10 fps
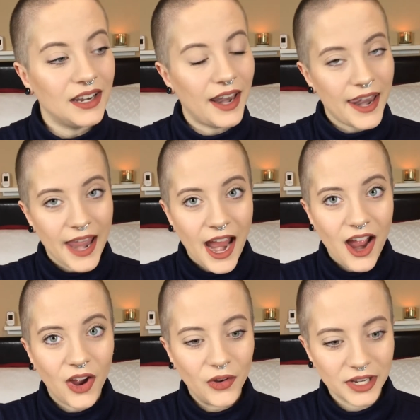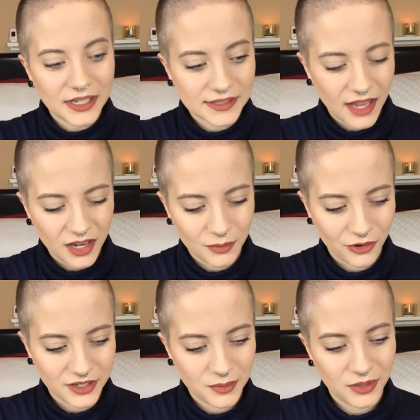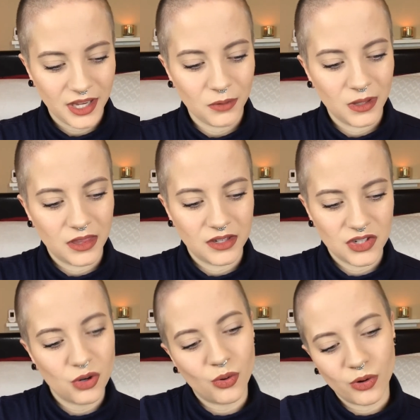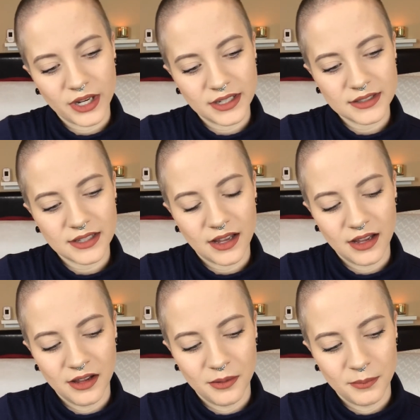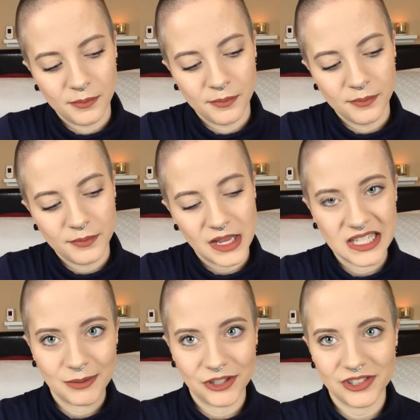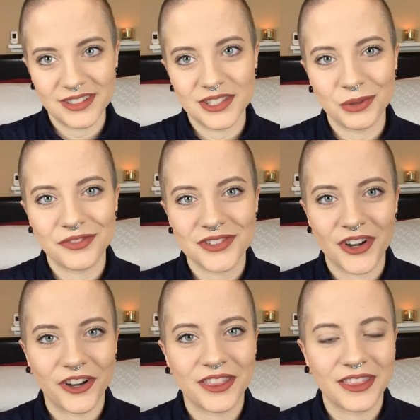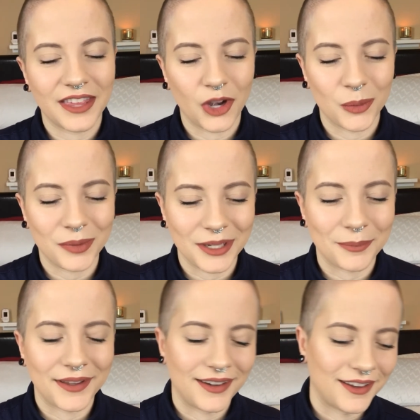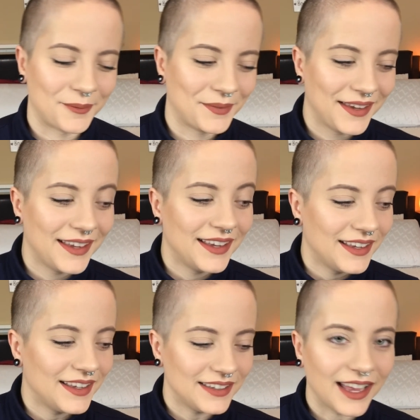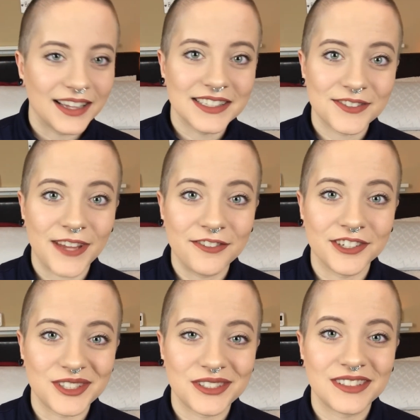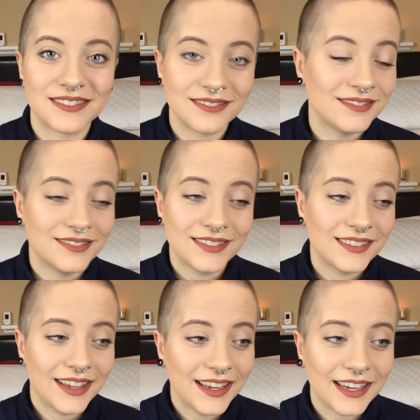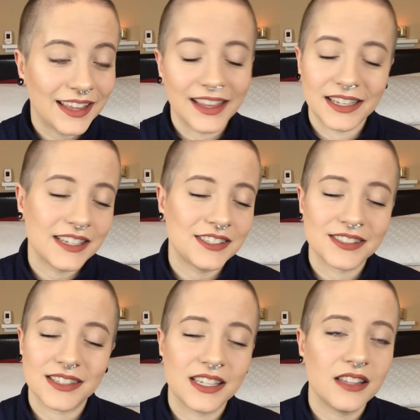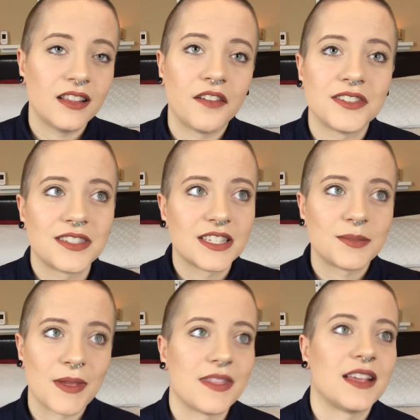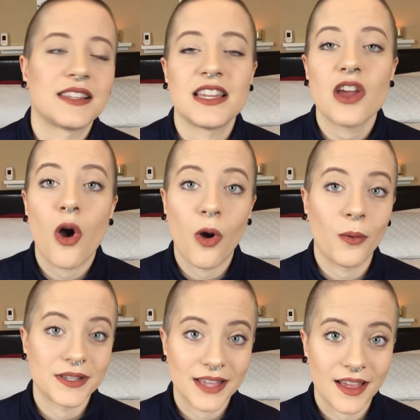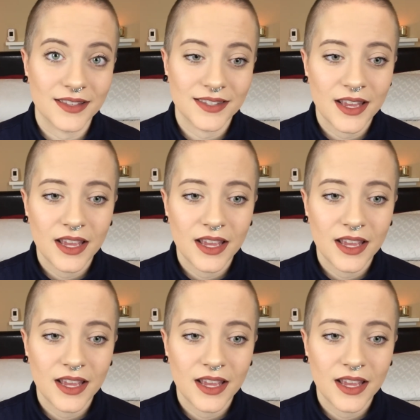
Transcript: now he's gotten more into playing with toys, especially since we've started therapy. But yeah, his favorite, he loves to spin things, and he always has.